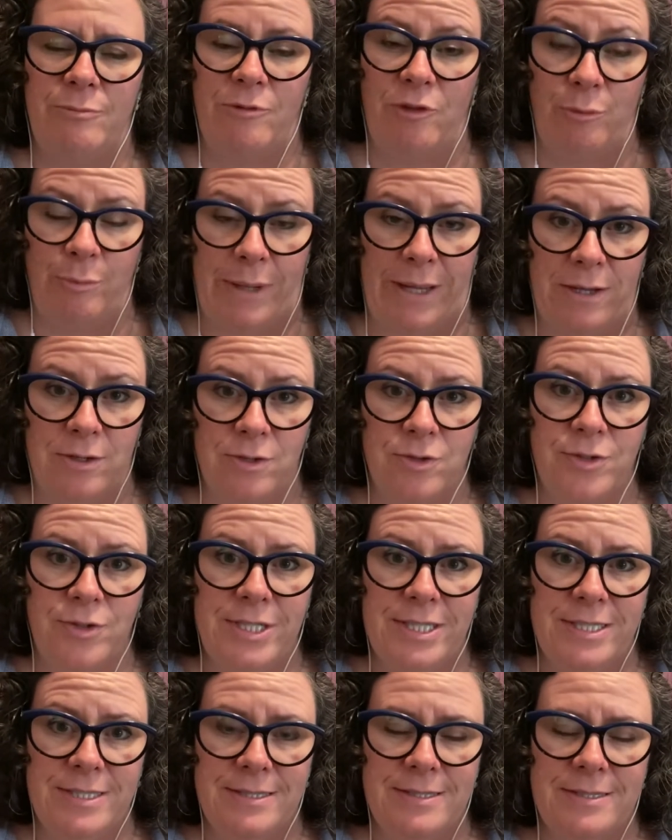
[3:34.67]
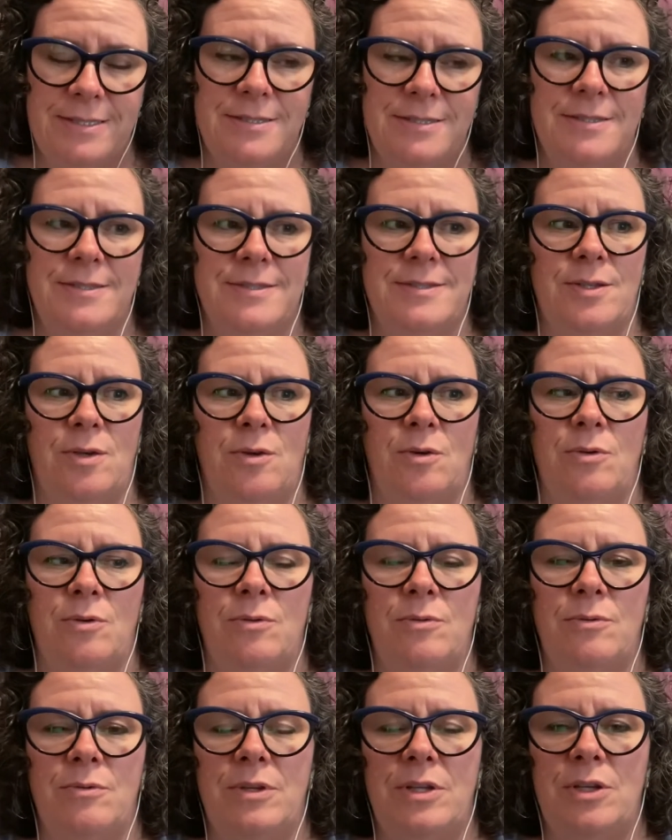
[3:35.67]
boundaries.
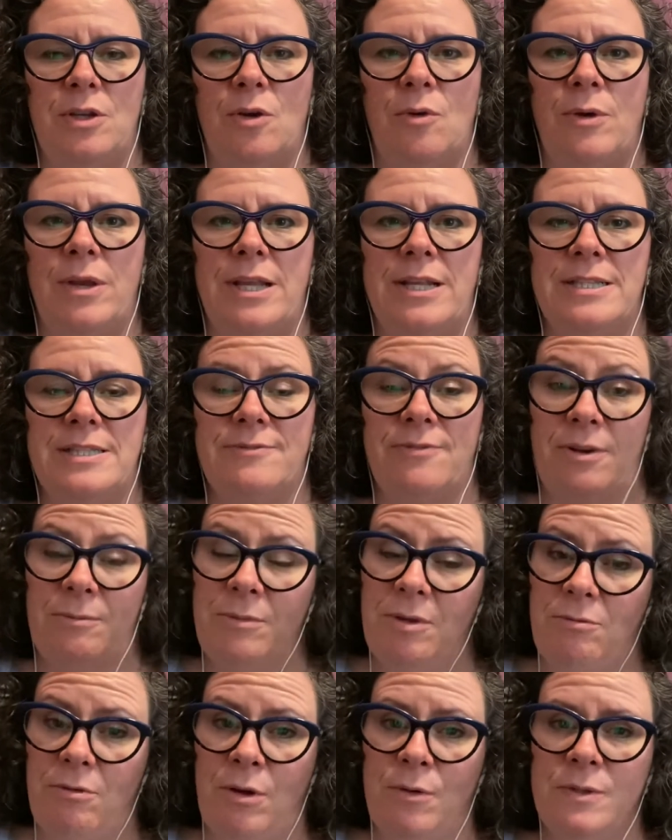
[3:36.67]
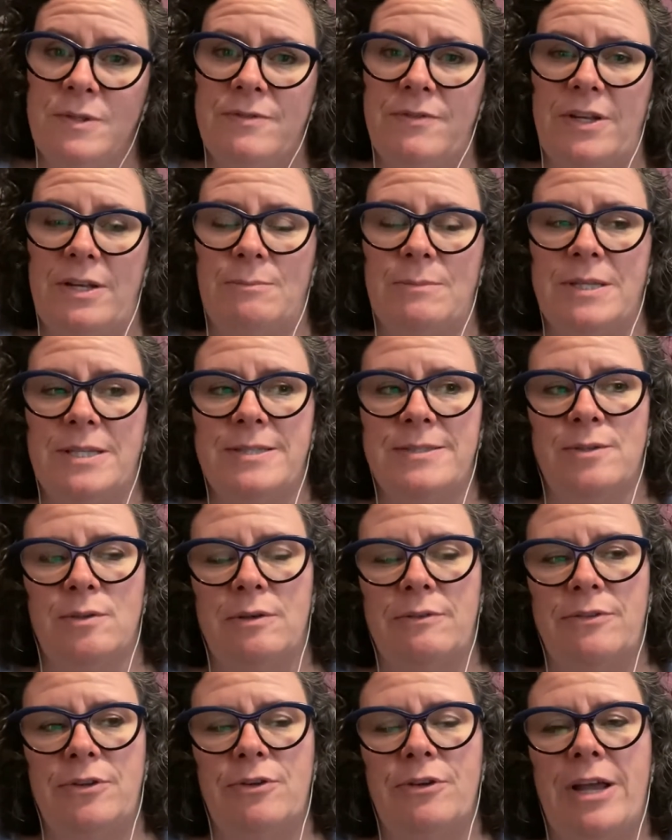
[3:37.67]
So, you know, and it's from the rose family. So
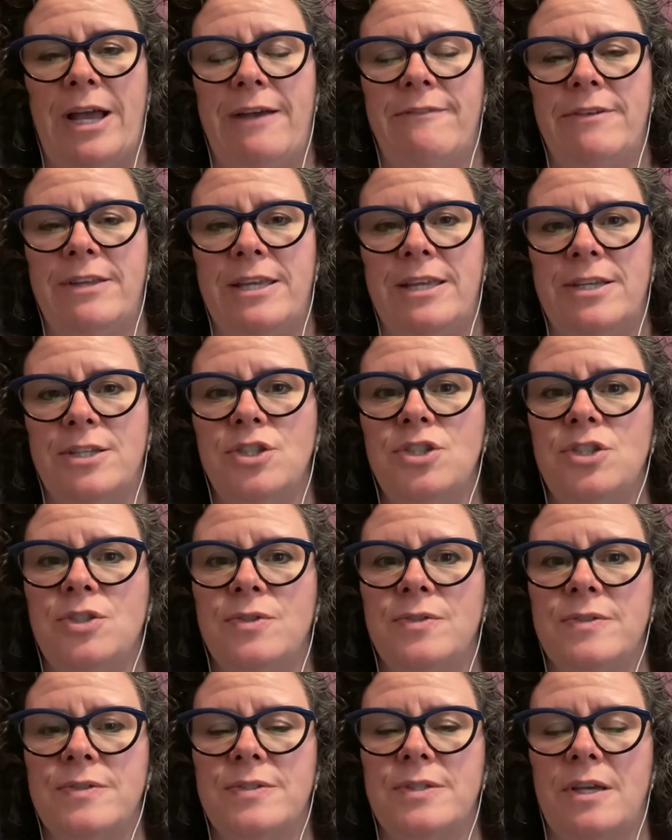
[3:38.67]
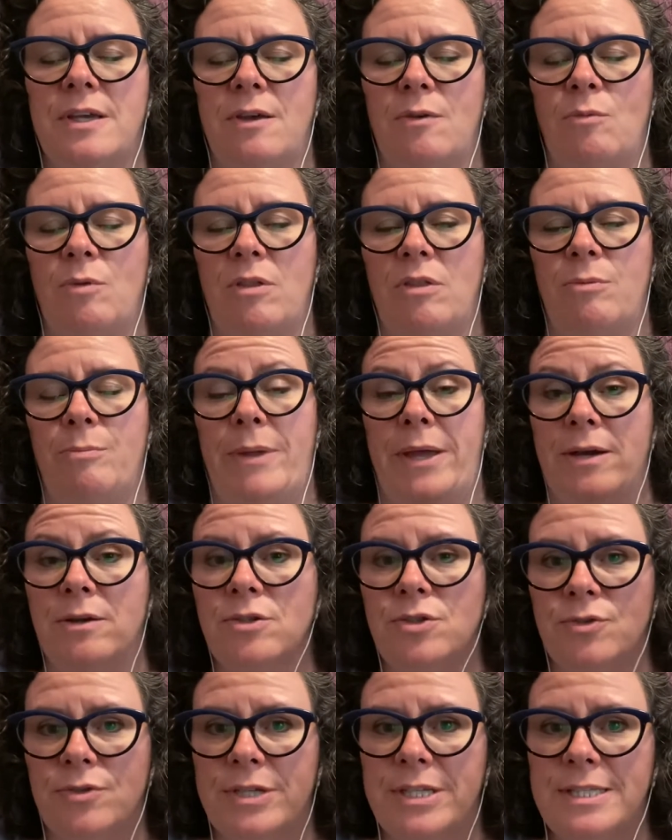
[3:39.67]
if you're having issues with
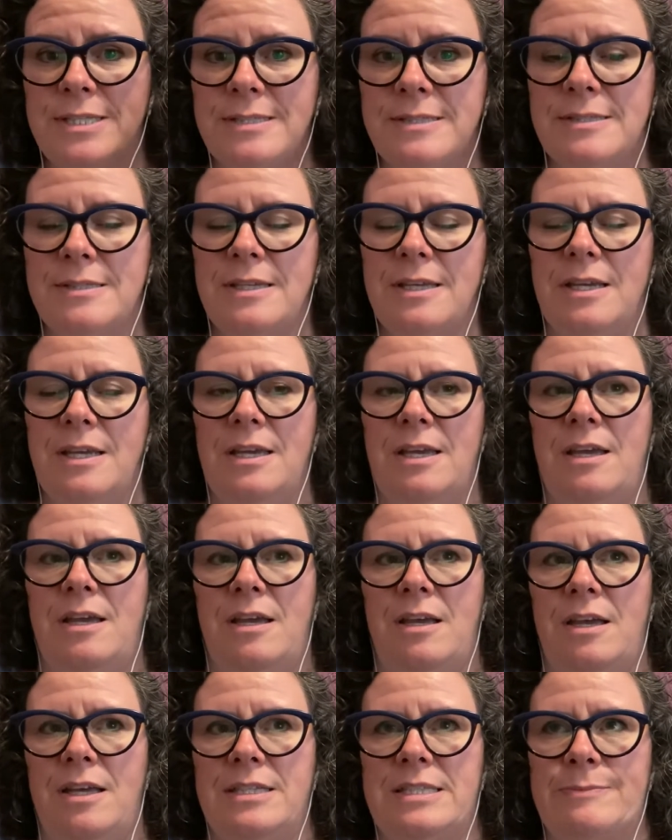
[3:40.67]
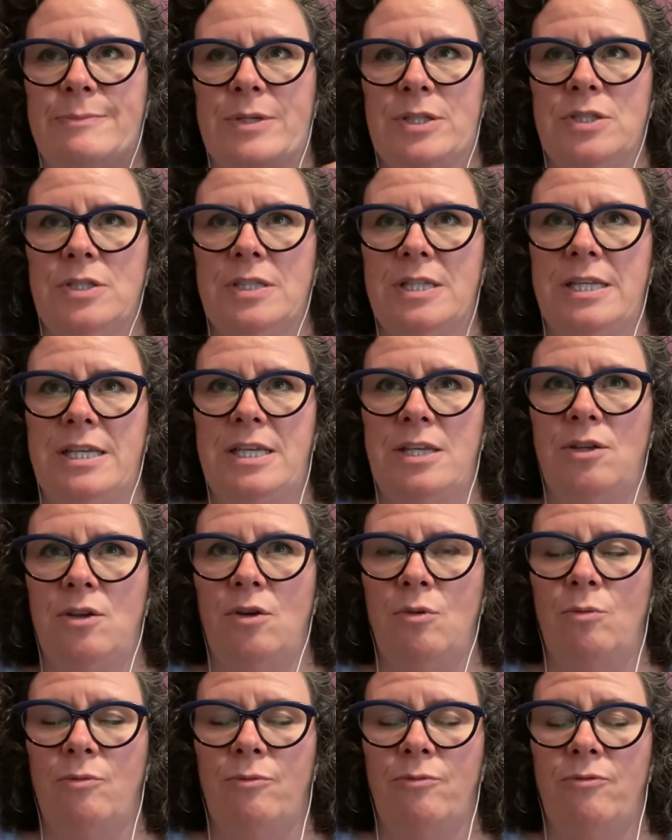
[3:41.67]
boundaries, especially, you
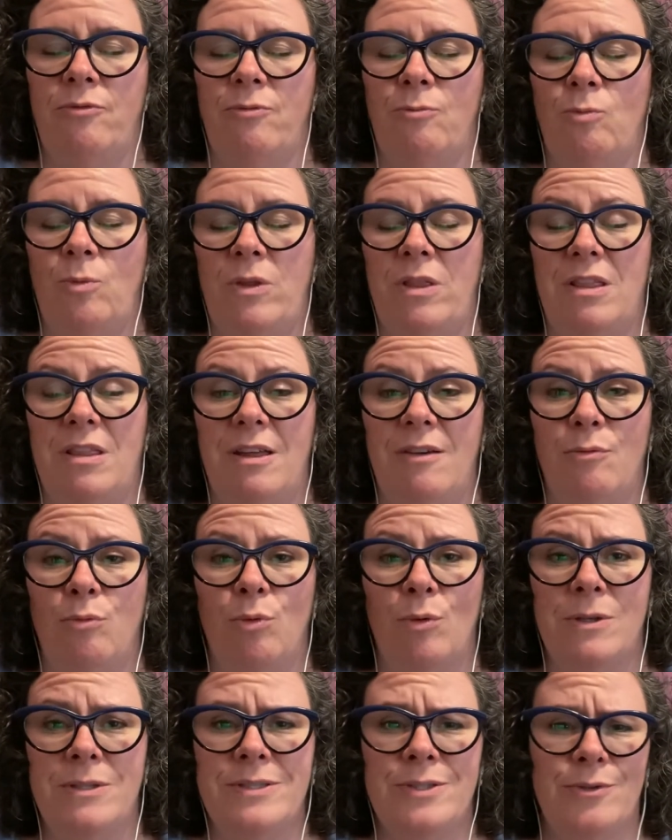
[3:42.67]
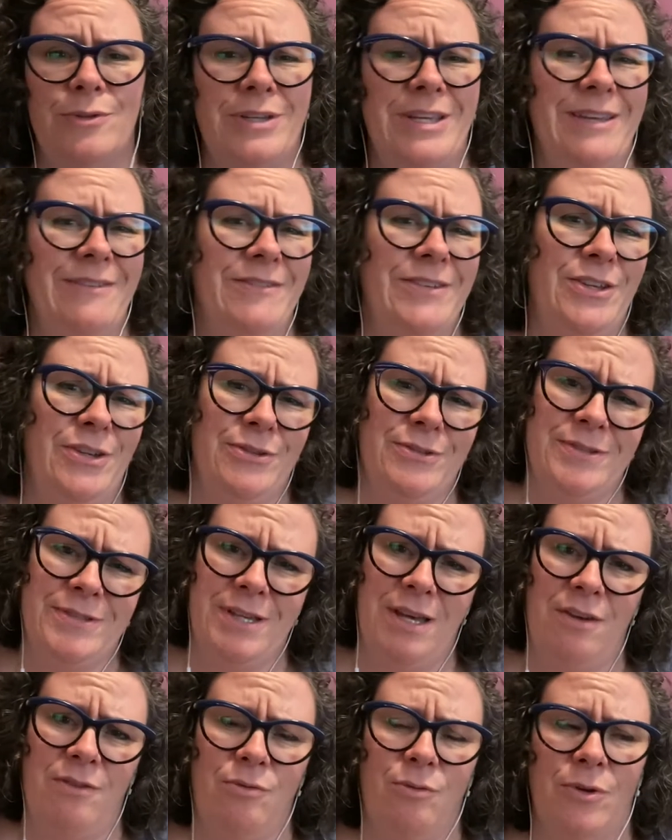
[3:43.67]
know, with loved ones or even
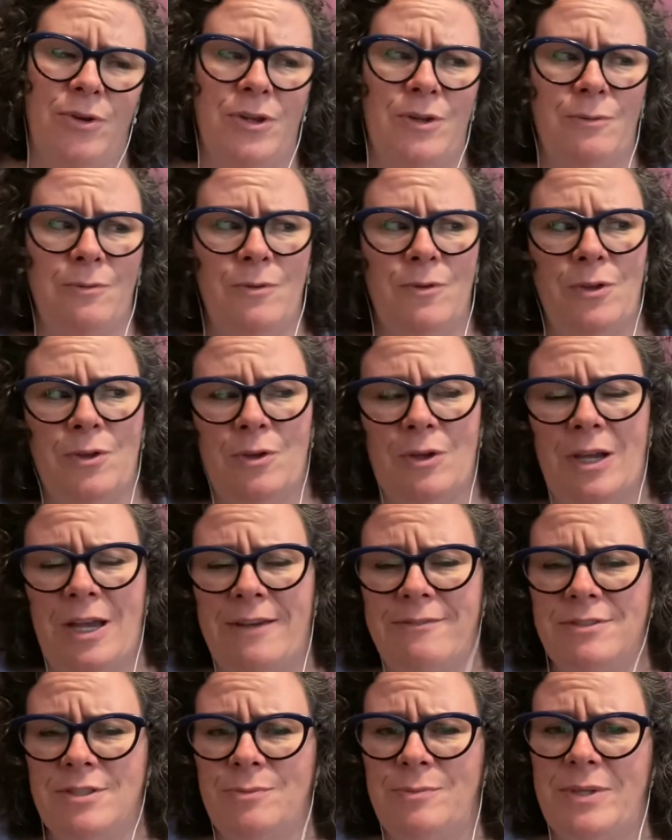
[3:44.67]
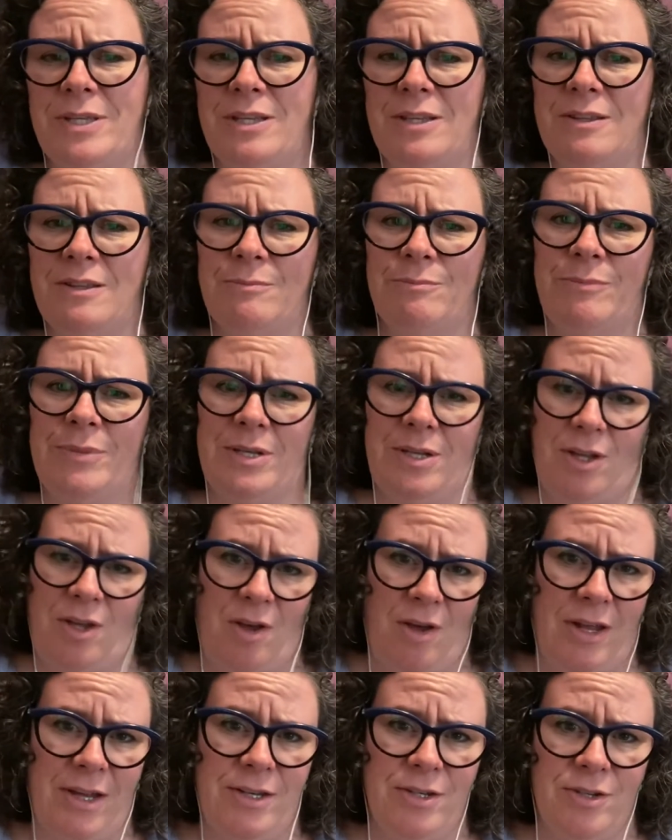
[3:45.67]
yourself, where you have to be a bit
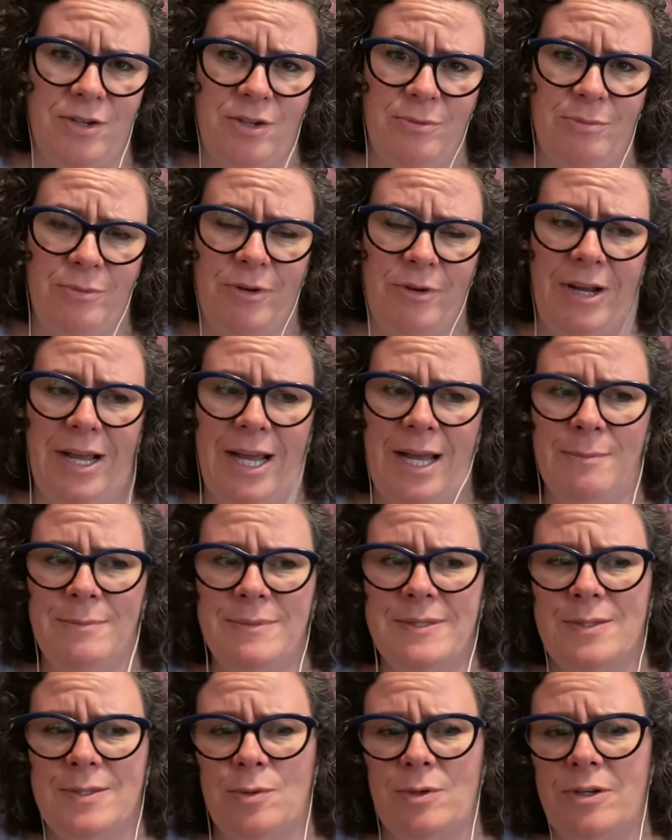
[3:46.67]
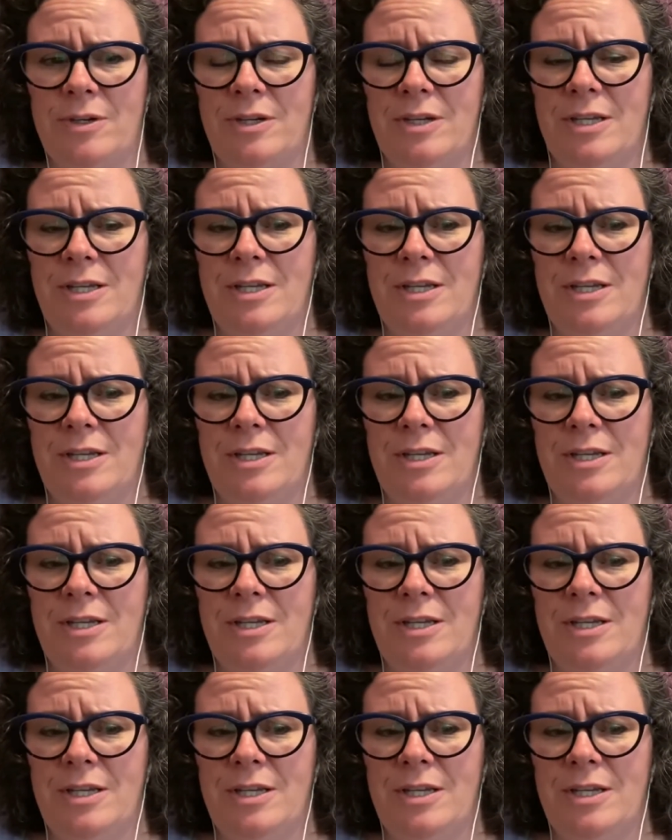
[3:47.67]
kinder perhaps, or,